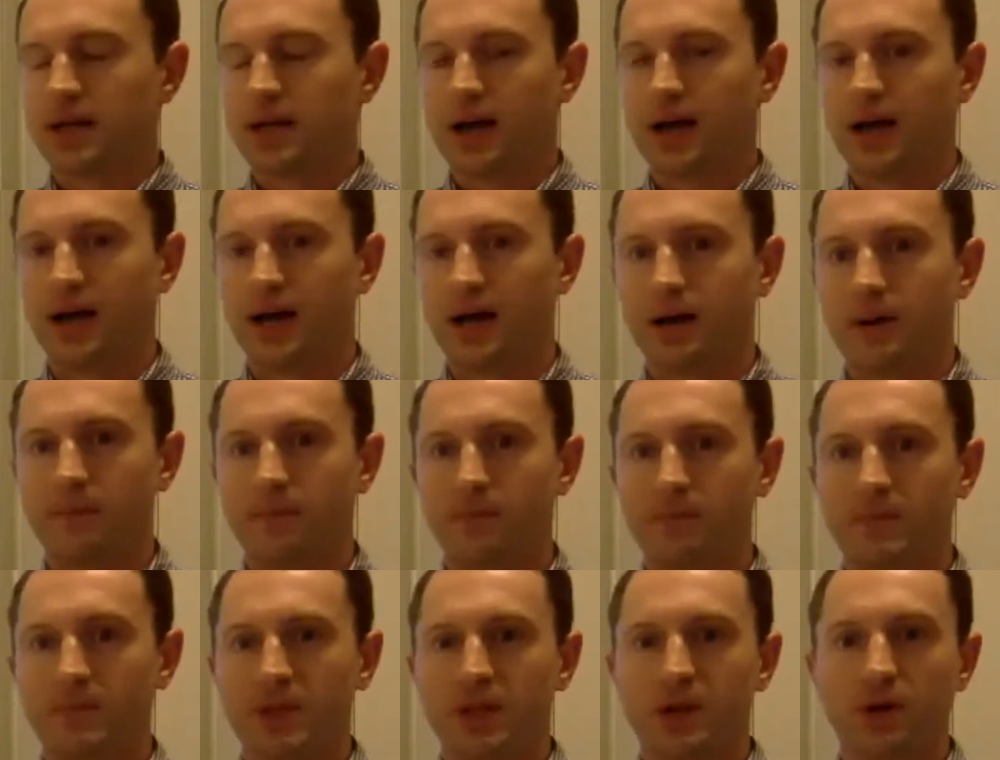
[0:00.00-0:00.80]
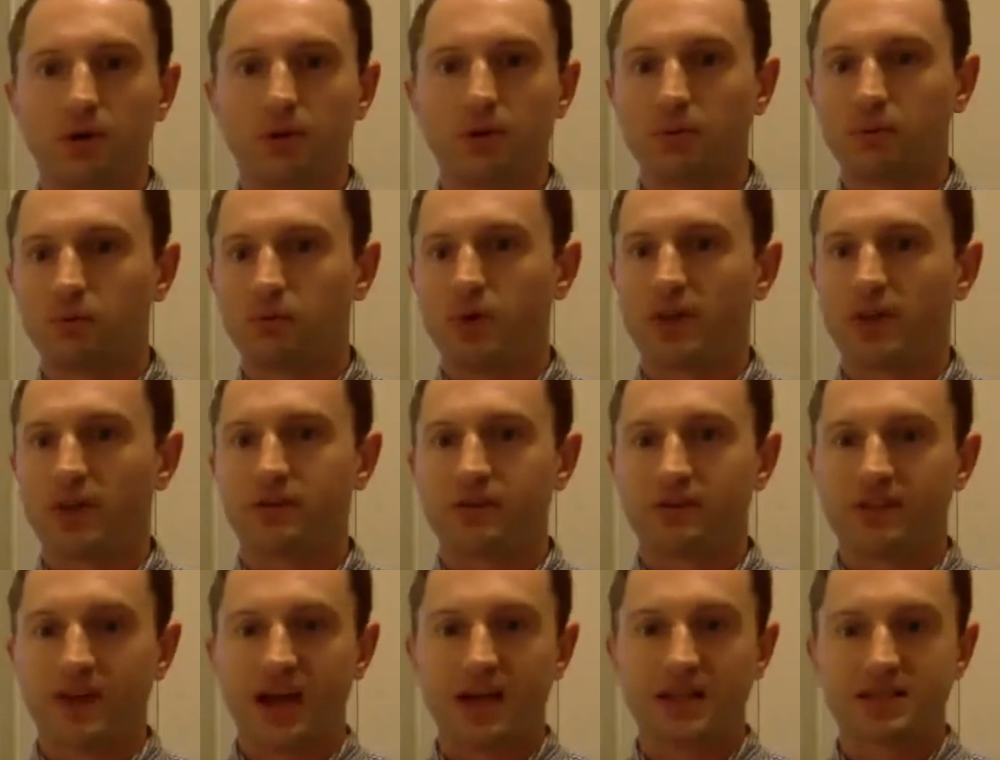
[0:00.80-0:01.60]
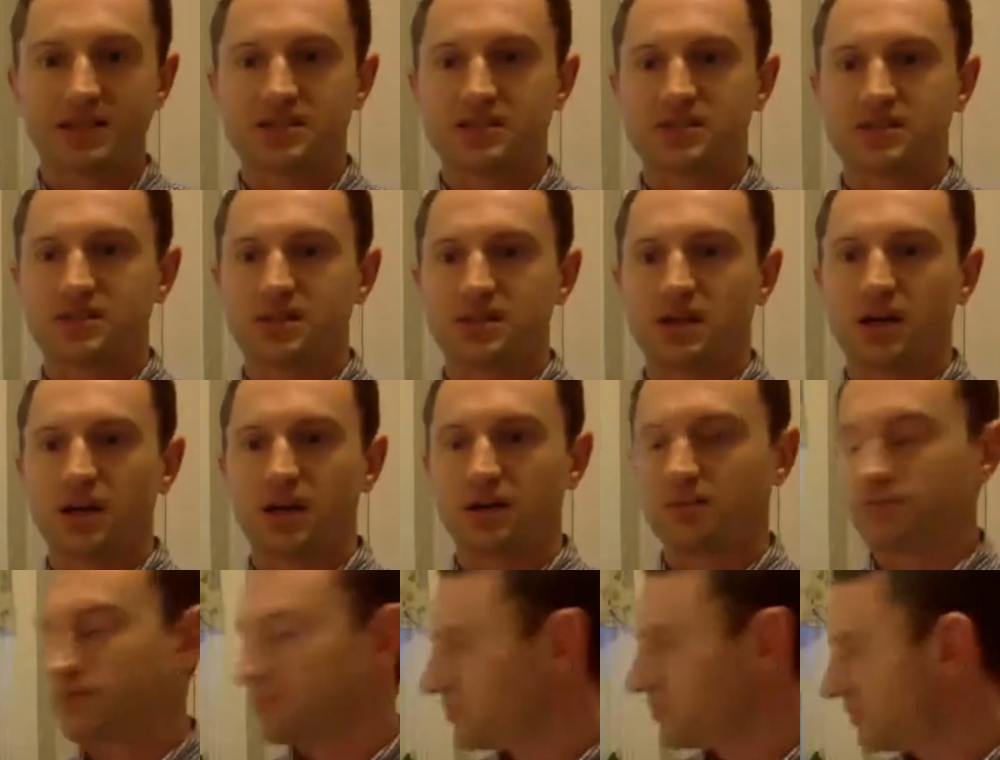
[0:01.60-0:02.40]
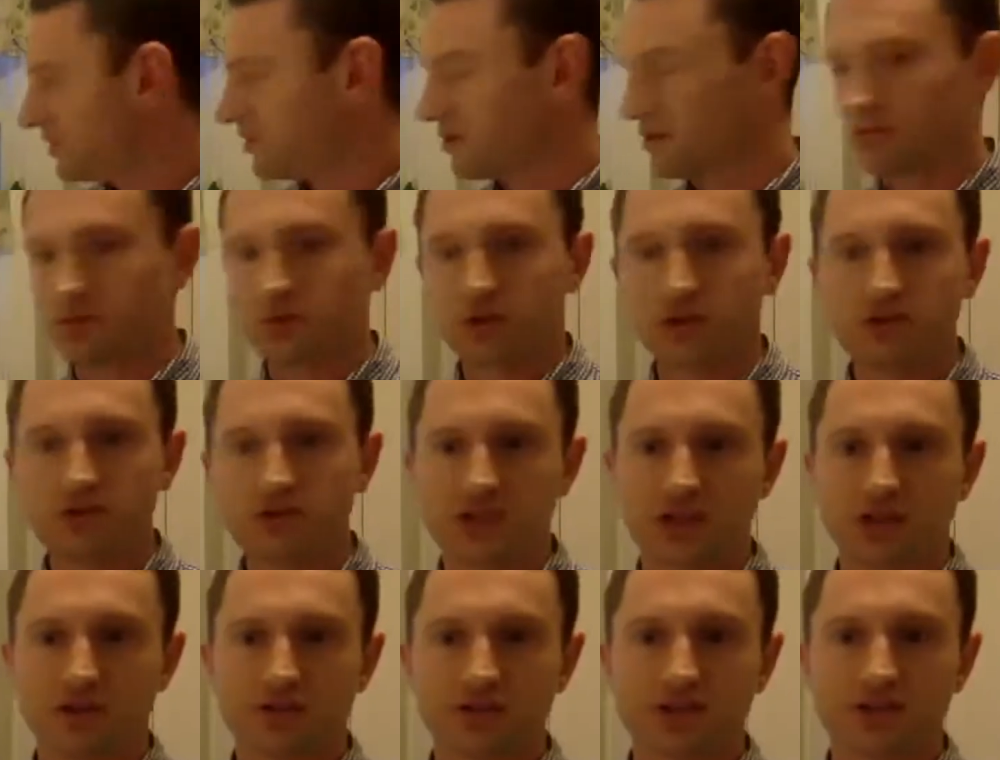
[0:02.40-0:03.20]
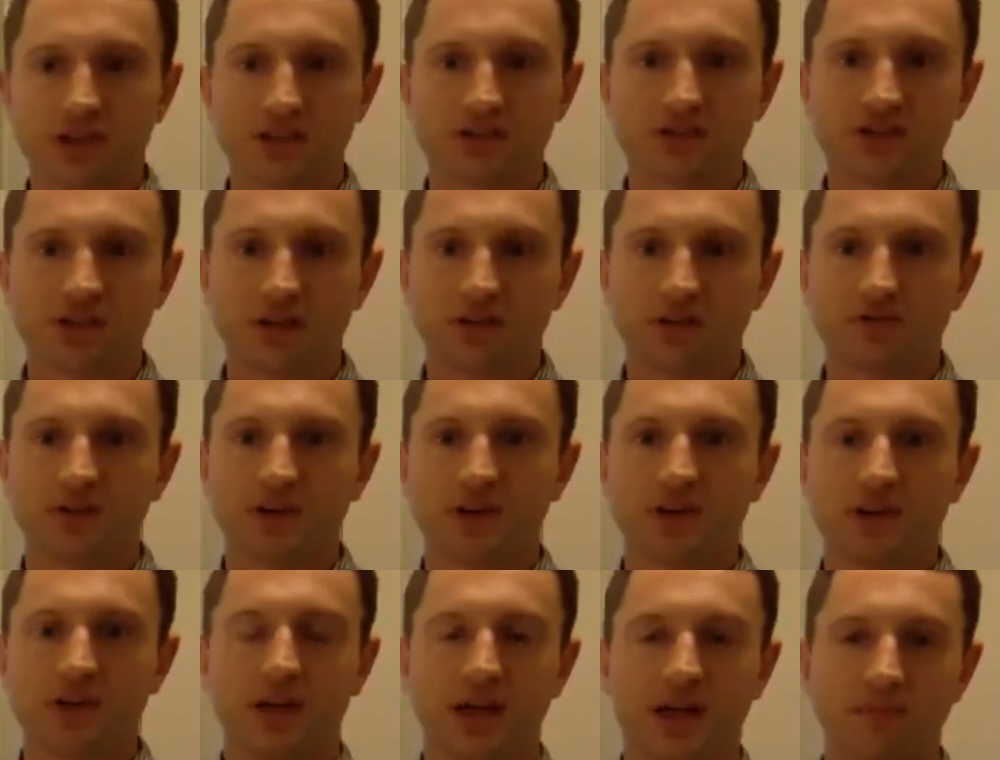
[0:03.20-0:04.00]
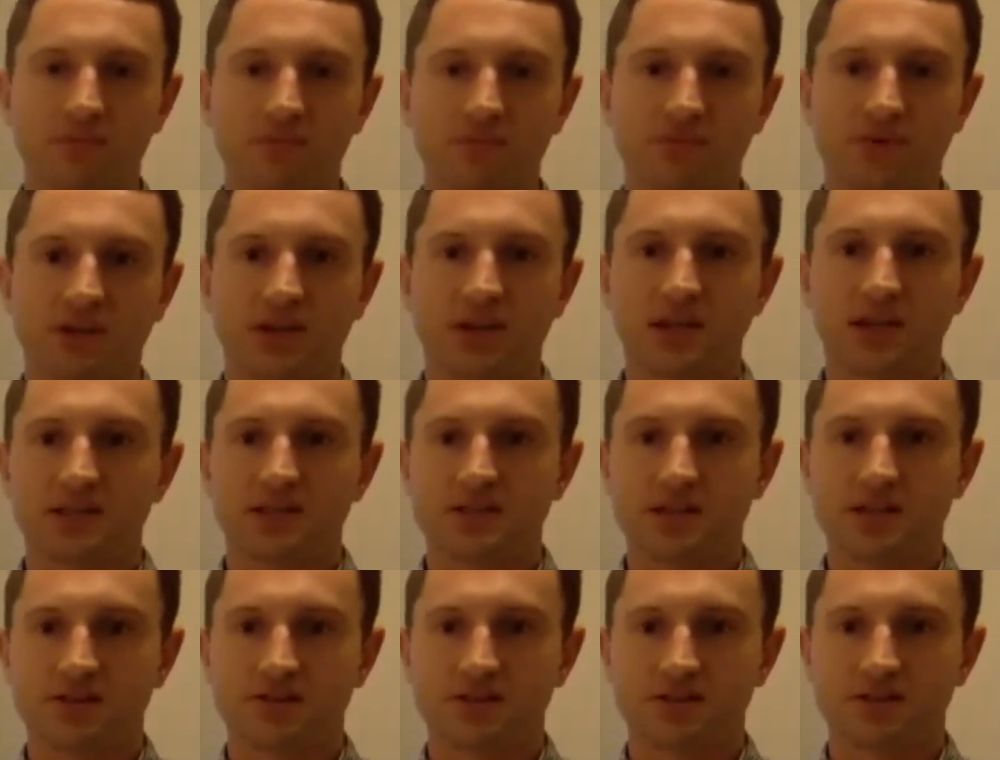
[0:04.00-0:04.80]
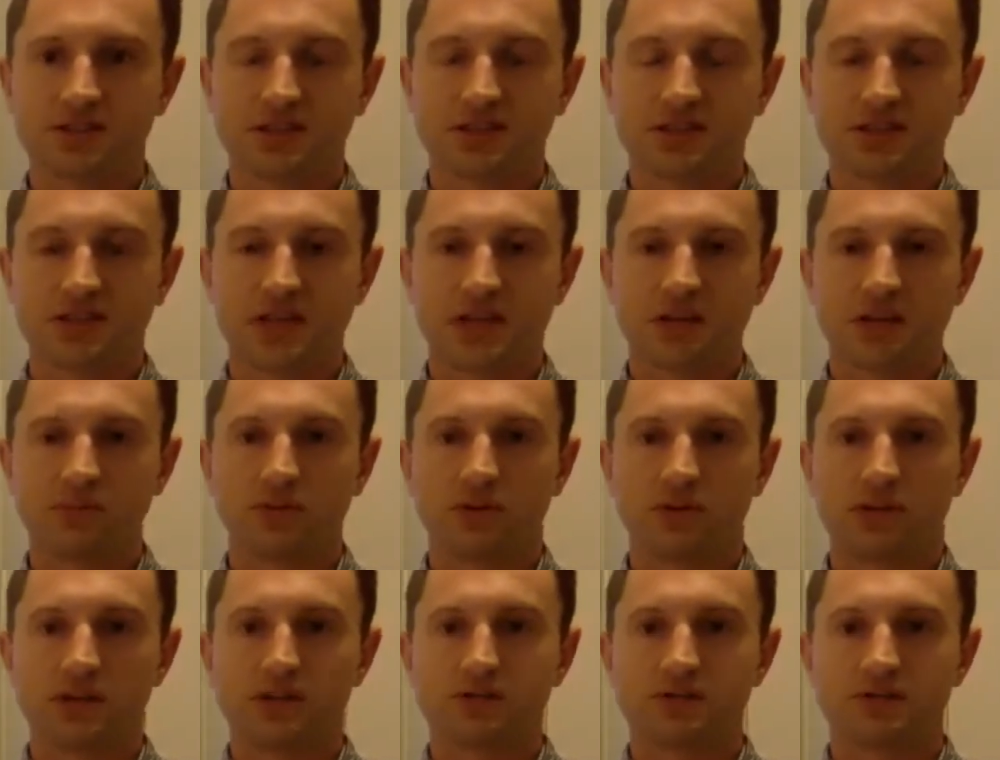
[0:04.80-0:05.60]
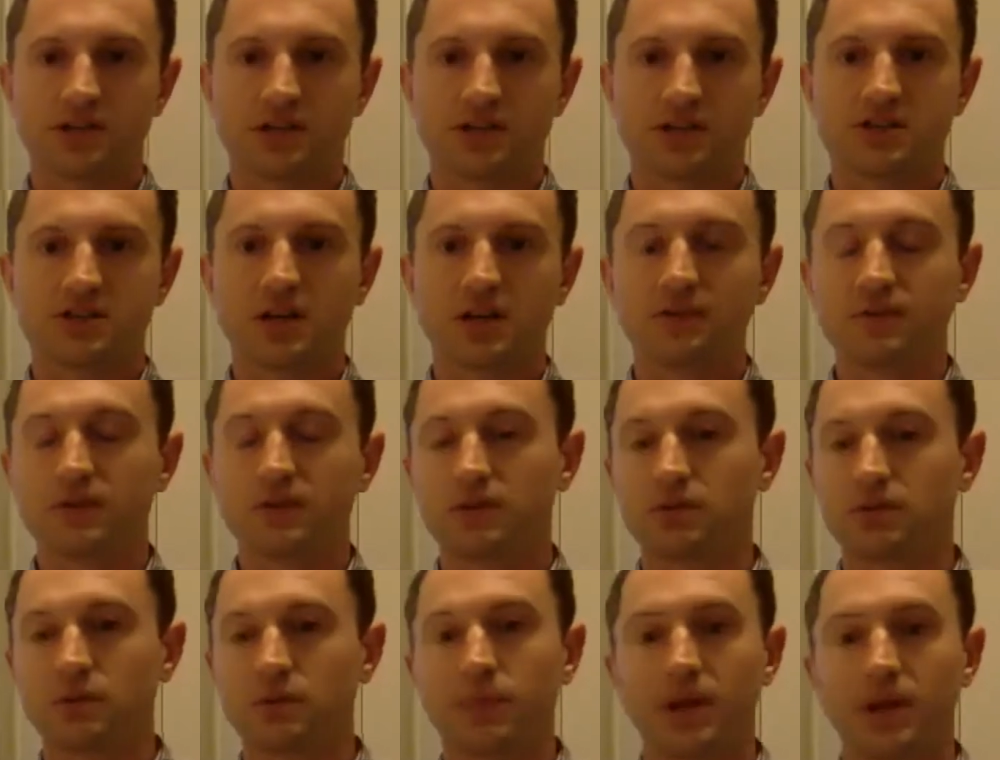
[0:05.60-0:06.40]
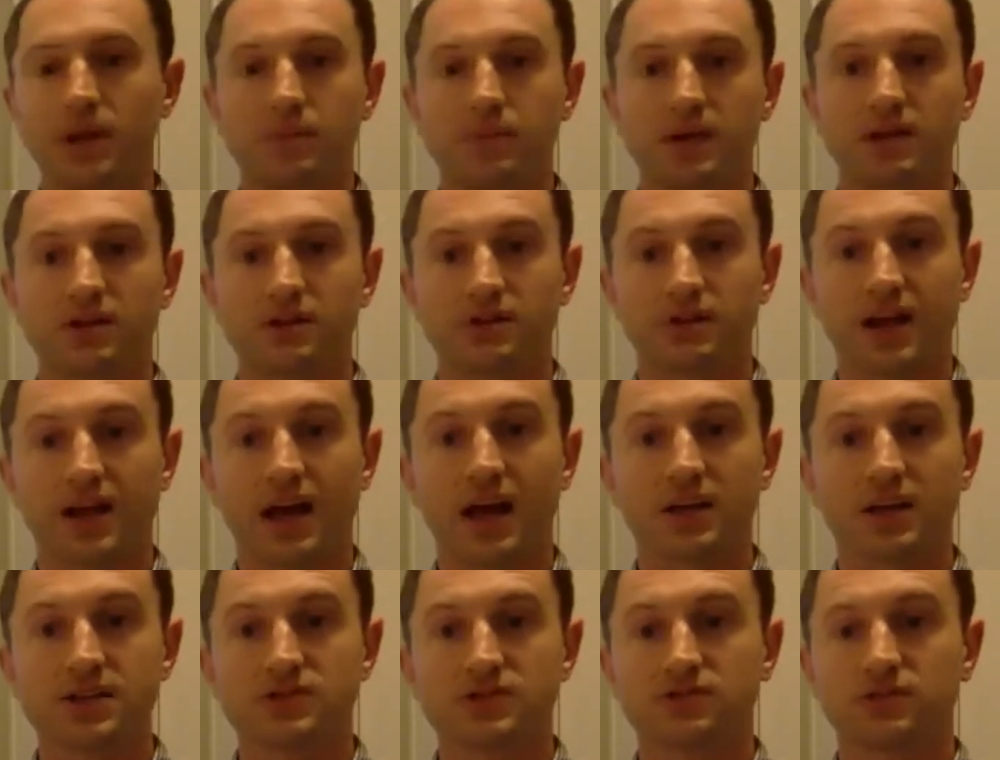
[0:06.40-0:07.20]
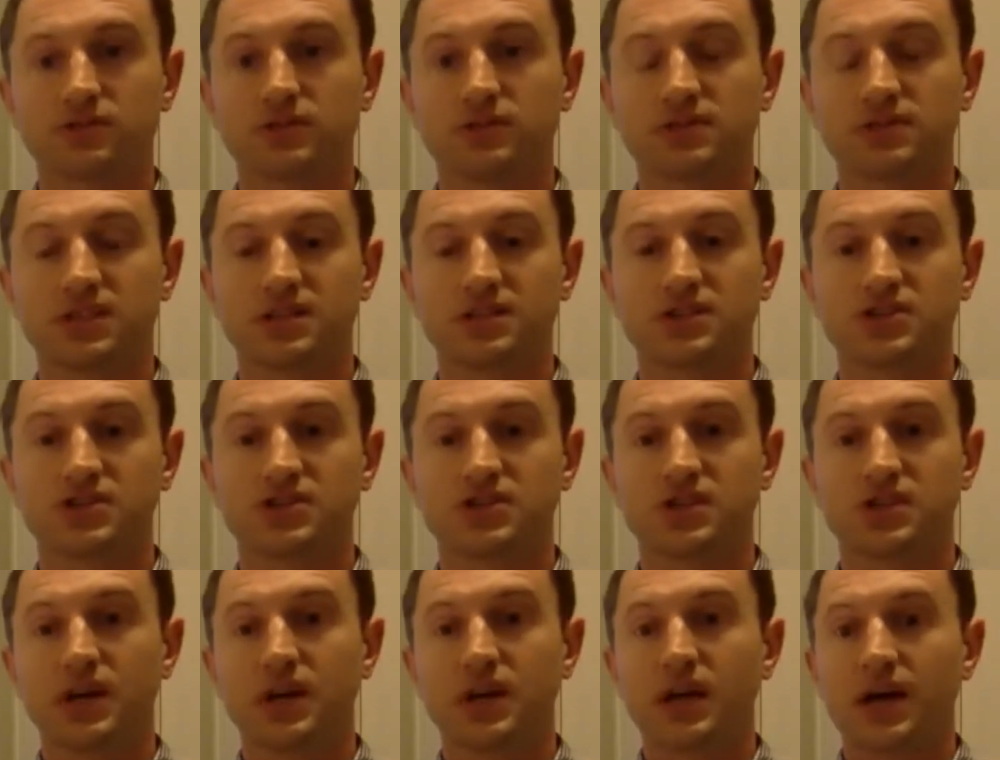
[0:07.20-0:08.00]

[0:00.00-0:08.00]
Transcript: Whether that's, using your Dutch oven and bringing dinner to the table in your Dutch oven, or maybe in your casserole dish.